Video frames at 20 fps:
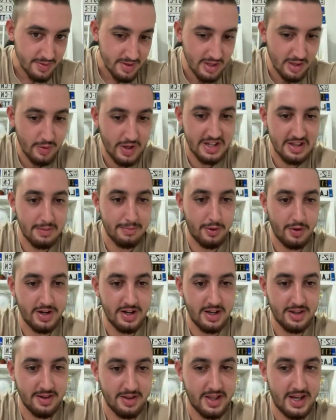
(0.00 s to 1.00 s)
you get the point
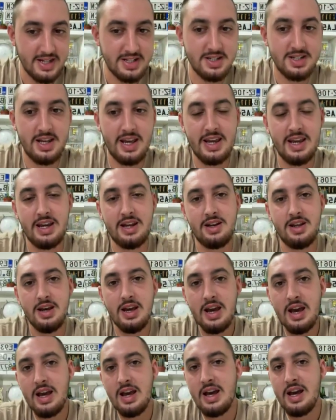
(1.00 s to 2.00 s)
nonetheless. And
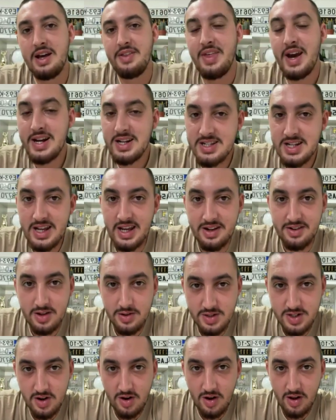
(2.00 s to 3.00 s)
that is it.
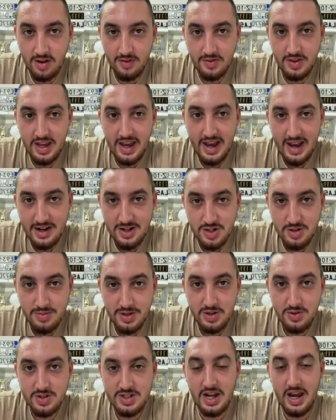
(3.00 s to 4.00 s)
Those are all of the attributes.